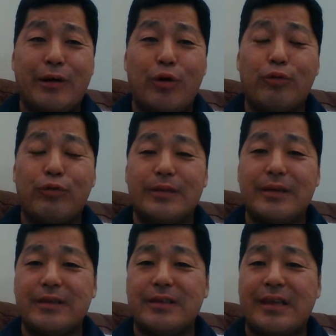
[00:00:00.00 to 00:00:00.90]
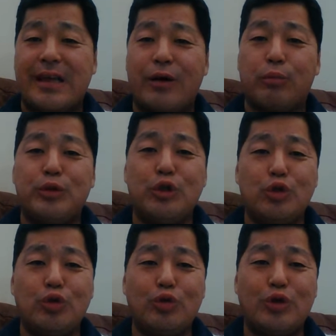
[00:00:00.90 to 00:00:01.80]
hopefully this helped
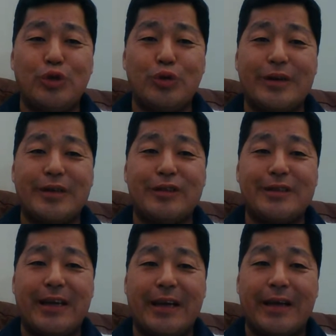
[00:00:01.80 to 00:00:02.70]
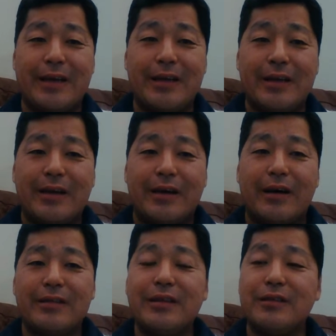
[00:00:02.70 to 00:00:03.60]
you to understand
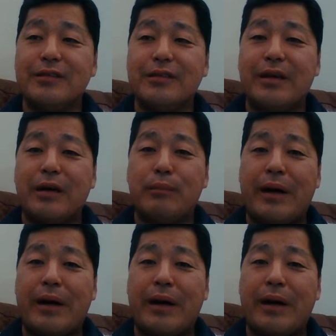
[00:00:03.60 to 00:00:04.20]
a little